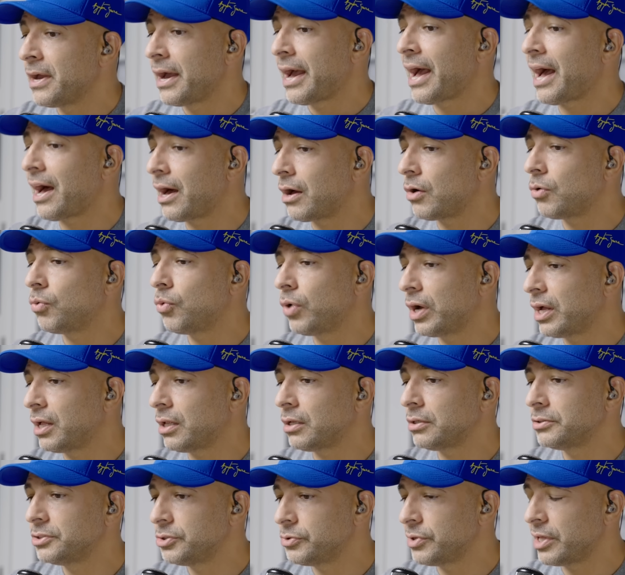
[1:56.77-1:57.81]
how
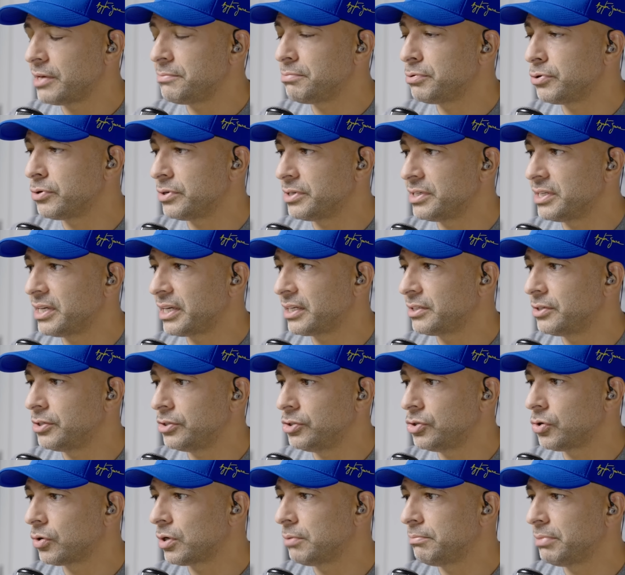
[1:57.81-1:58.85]
well do they predict
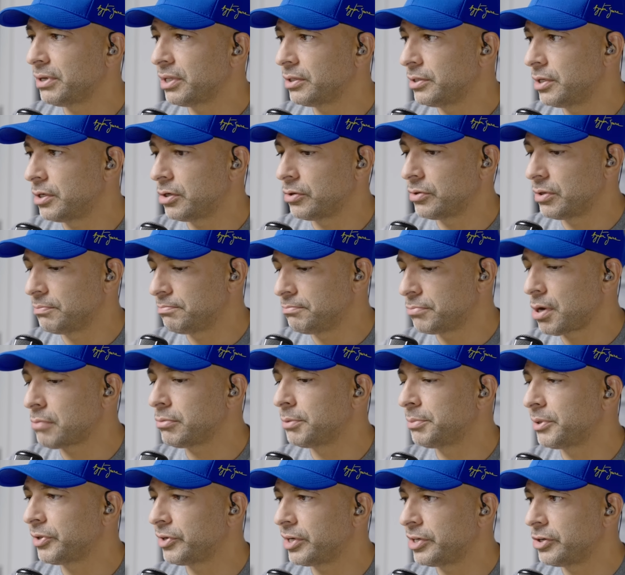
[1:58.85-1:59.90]
your ability, you know, the
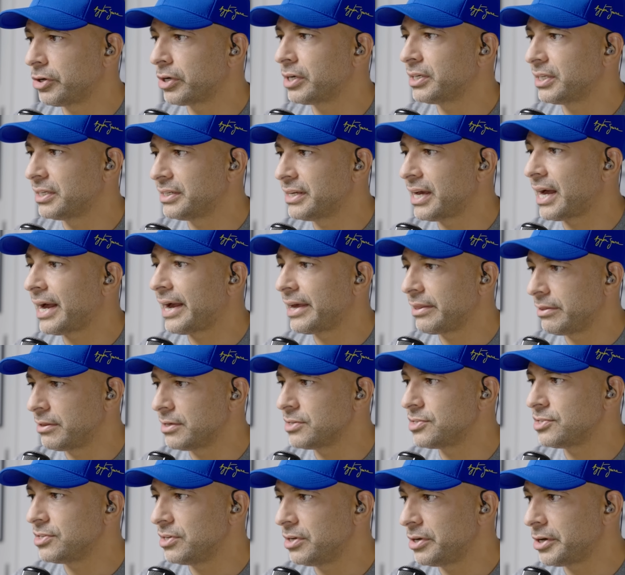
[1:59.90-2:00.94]
probability you're going to die
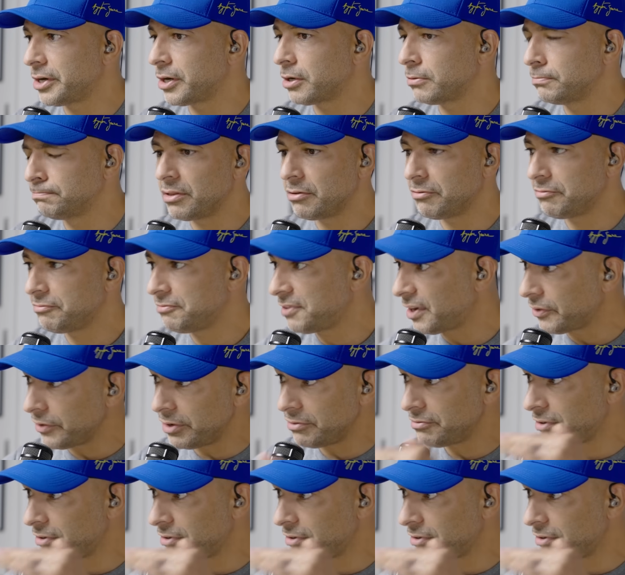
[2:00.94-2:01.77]
this year? The very,